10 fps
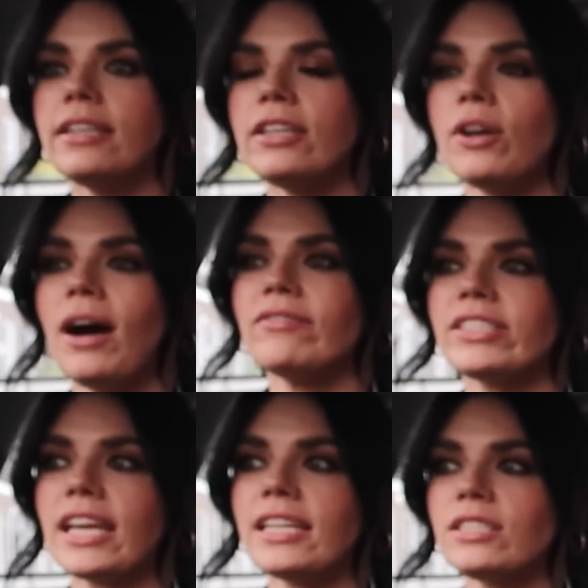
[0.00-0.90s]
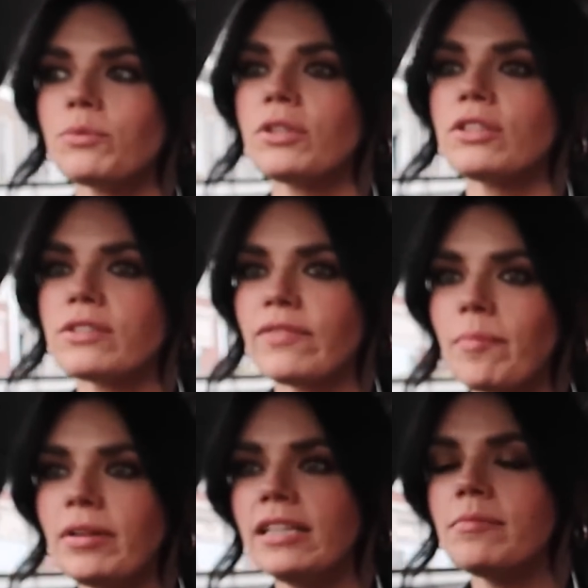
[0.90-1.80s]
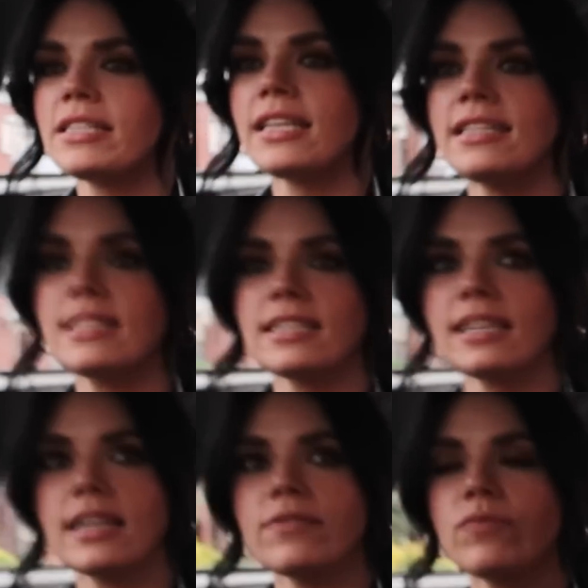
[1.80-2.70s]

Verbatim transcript: you know, having to get into one of those family limousines today.